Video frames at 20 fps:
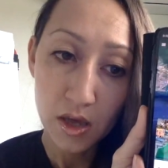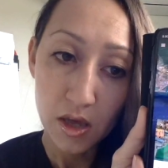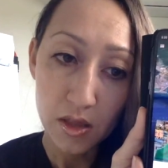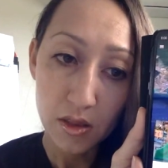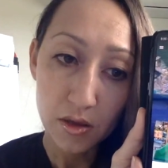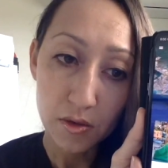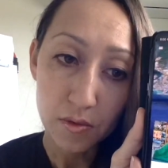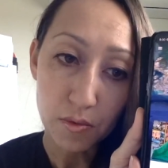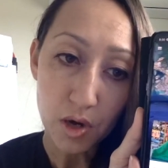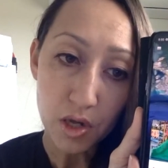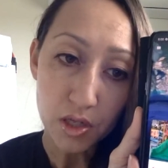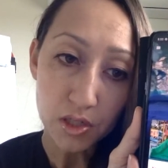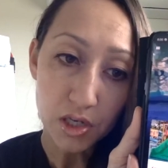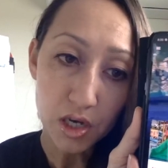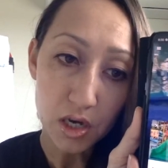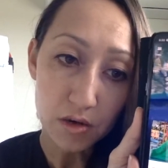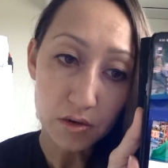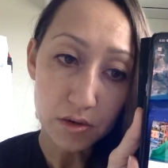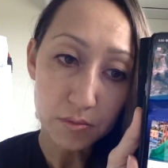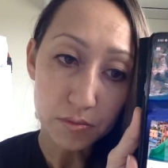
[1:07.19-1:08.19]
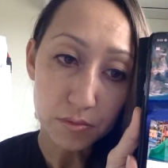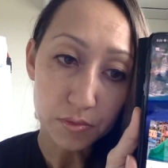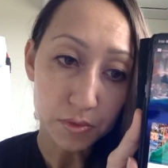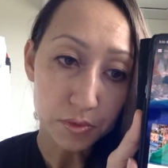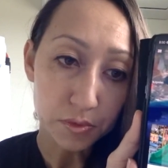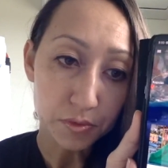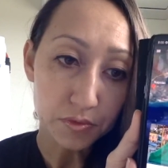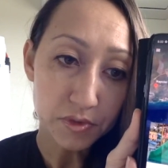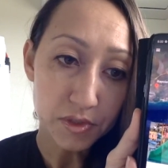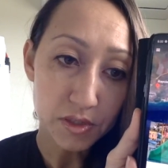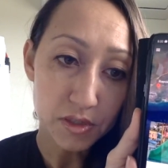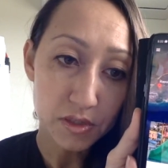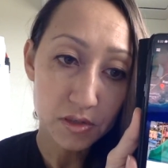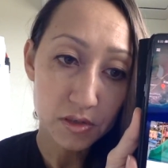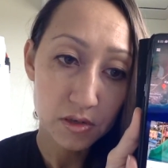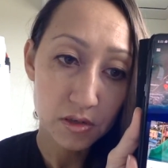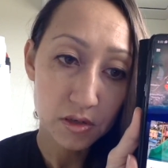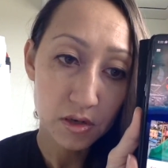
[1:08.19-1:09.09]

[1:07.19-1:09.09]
and then watch how it moves.